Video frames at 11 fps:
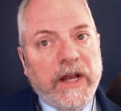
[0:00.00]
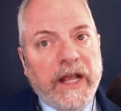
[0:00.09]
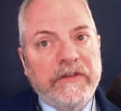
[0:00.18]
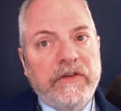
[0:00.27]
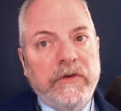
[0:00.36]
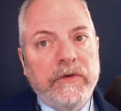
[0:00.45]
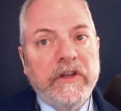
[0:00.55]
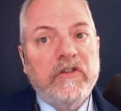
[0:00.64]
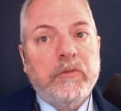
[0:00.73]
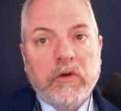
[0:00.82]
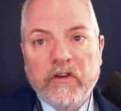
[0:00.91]
has to
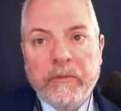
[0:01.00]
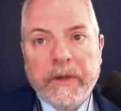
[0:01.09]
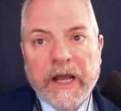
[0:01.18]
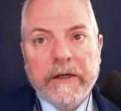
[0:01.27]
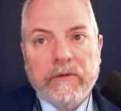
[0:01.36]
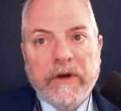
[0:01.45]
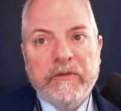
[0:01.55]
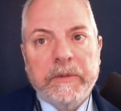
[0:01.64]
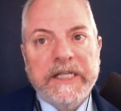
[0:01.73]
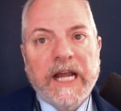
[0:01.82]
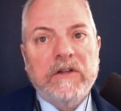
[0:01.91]
disprove beyond a
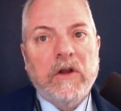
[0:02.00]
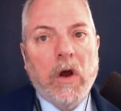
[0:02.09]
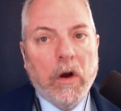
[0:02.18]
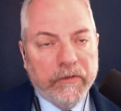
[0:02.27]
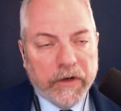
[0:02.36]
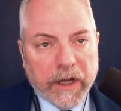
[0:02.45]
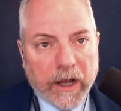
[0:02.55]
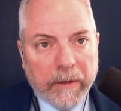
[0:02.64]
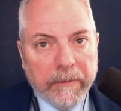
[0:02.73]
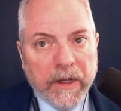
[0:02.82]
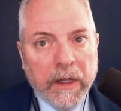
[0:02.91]
reasonable doubt to
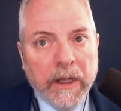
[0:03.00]
overcome